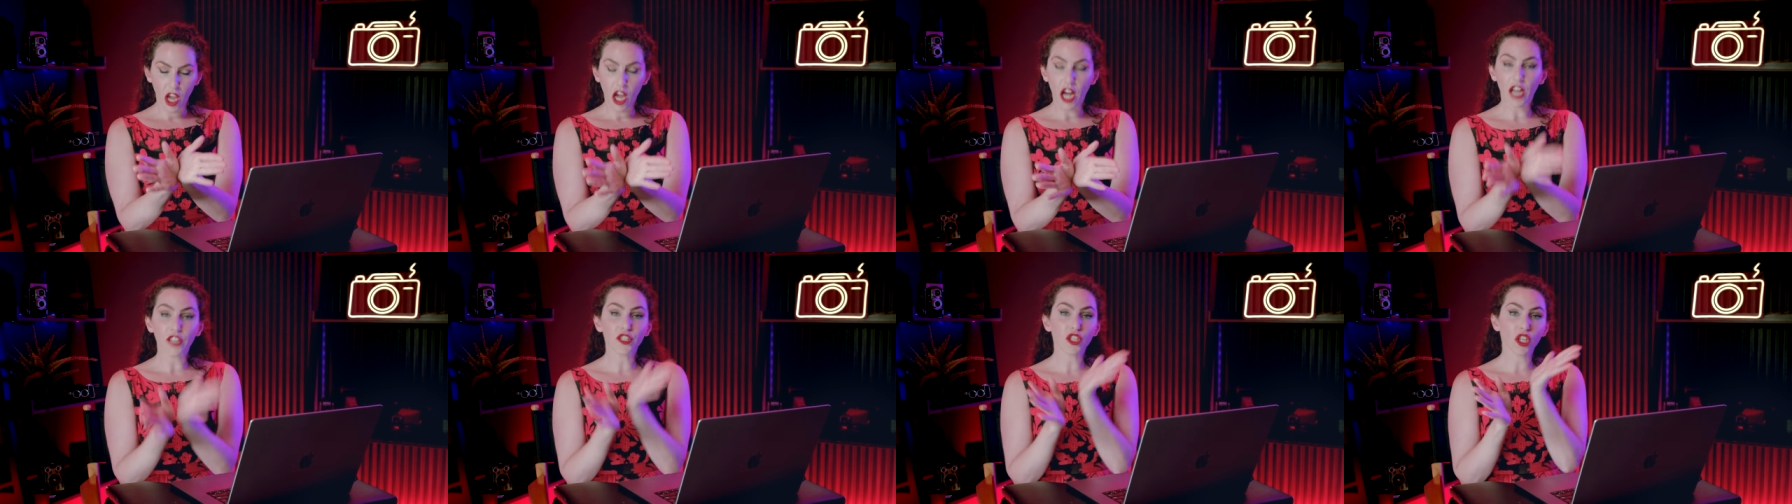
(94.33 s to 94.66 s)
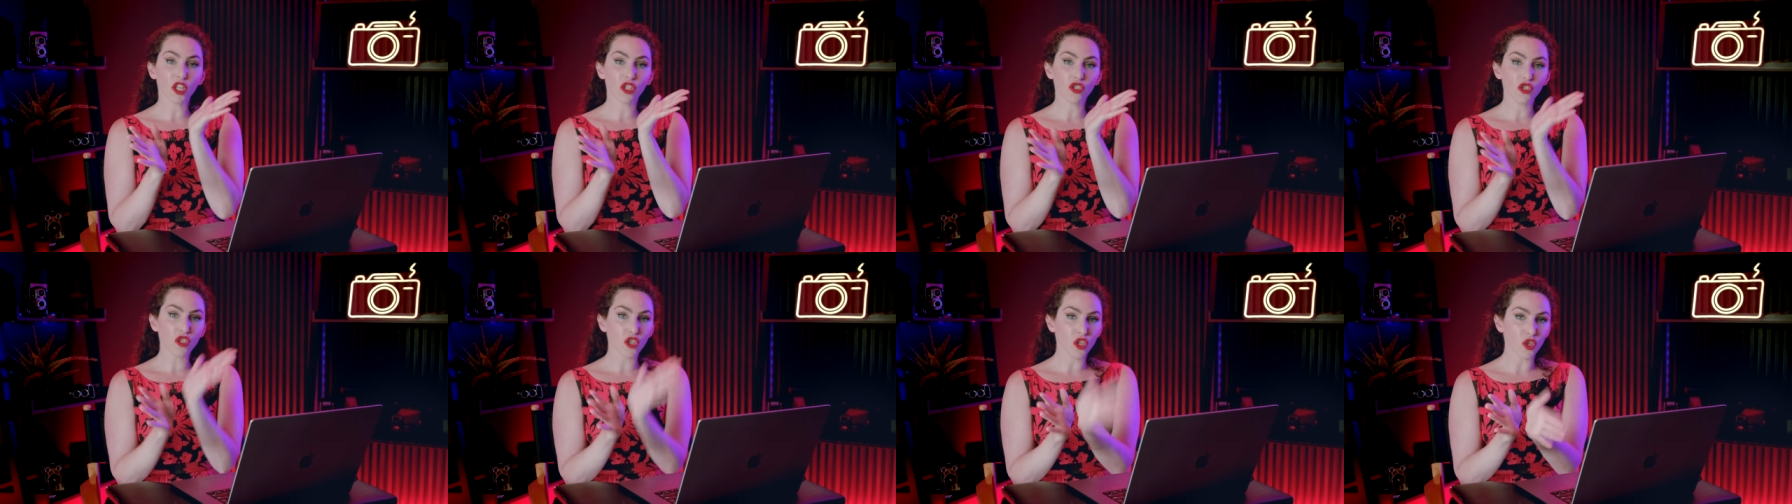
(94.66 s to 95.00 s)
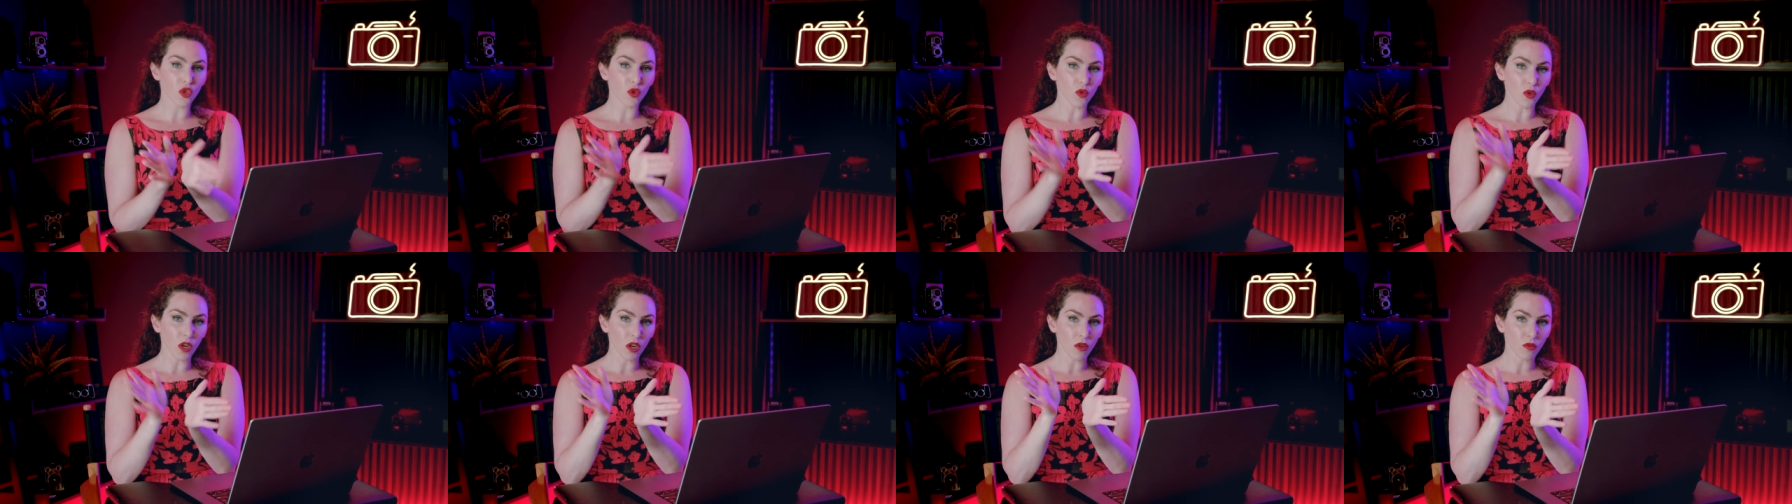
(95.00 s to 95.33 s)
I took
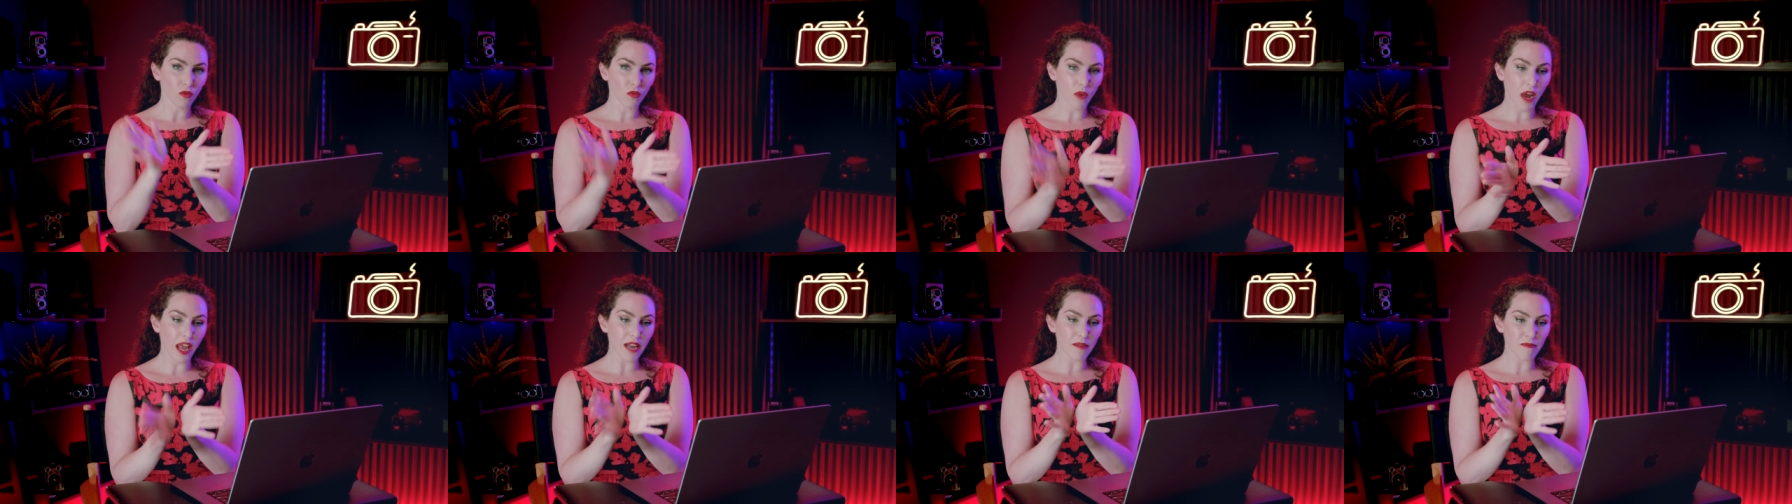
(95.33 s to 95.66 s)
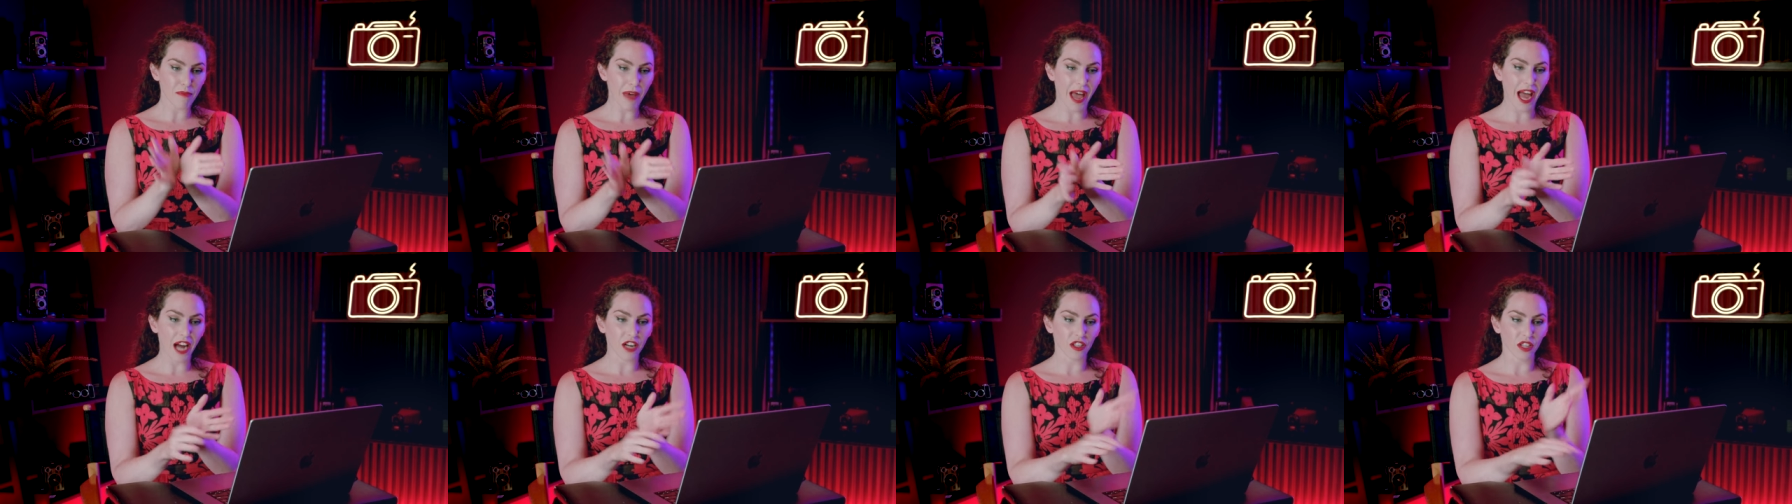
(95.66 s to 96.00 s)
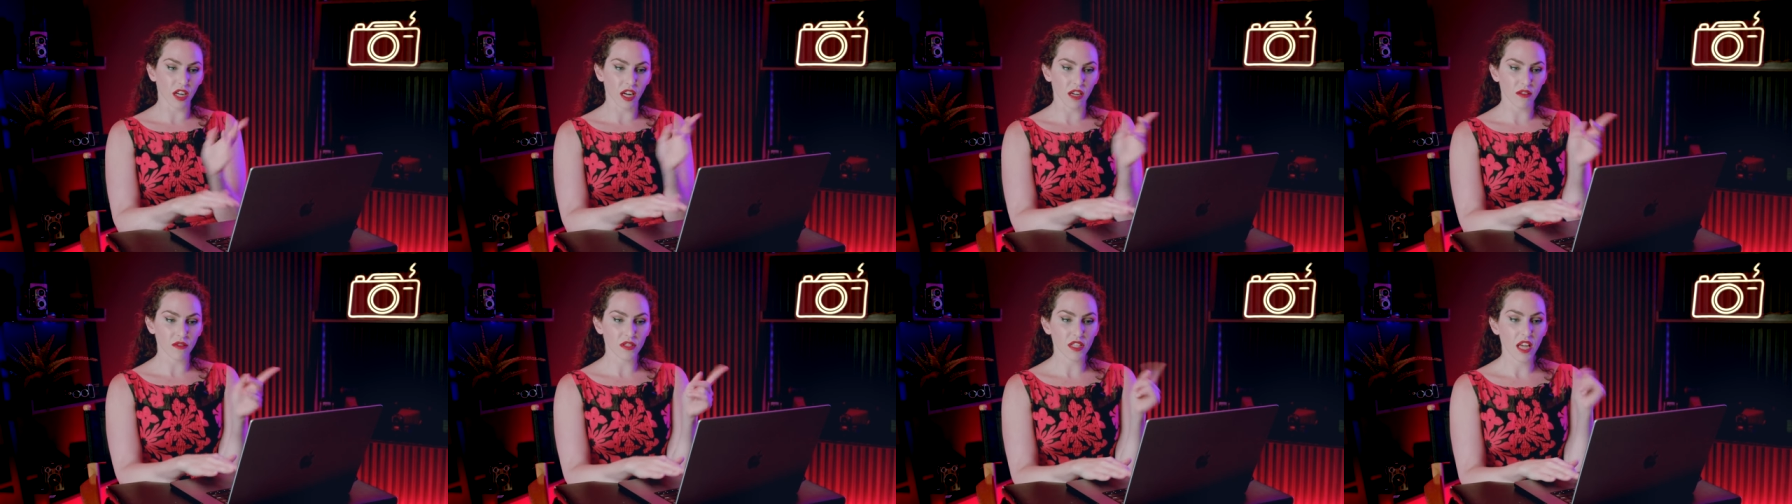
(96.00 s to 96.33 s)
two red
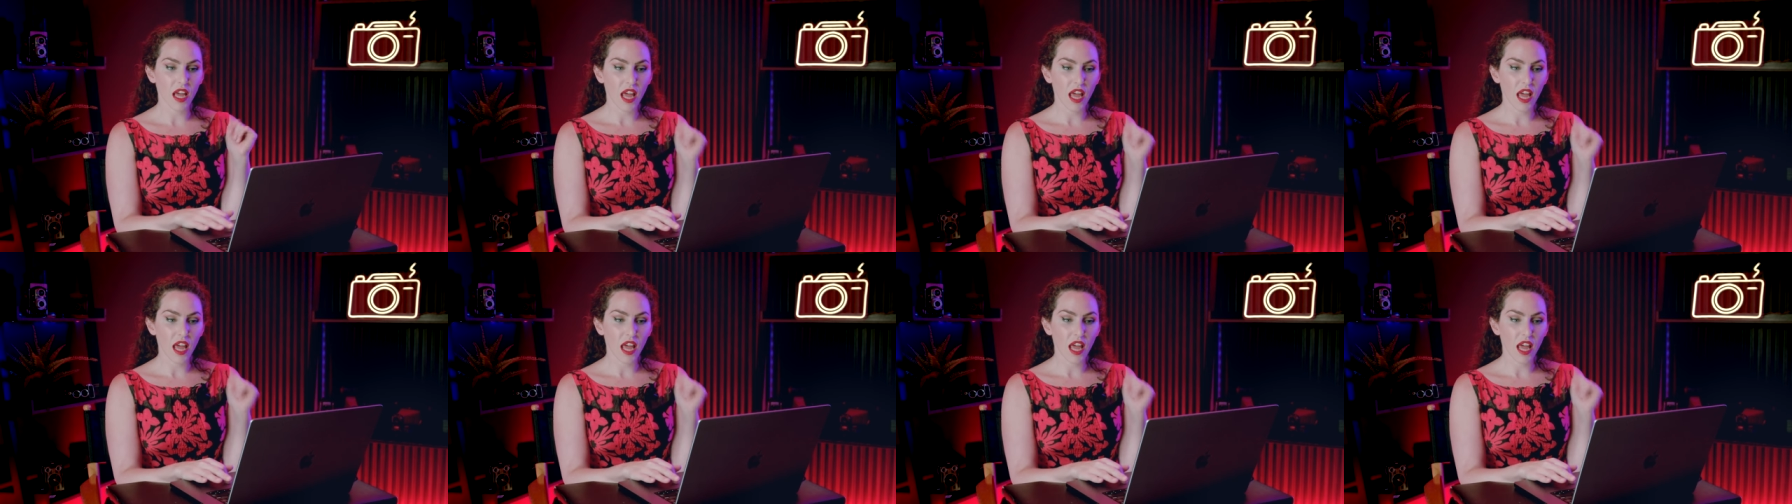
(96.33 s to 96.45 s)
backgrounds.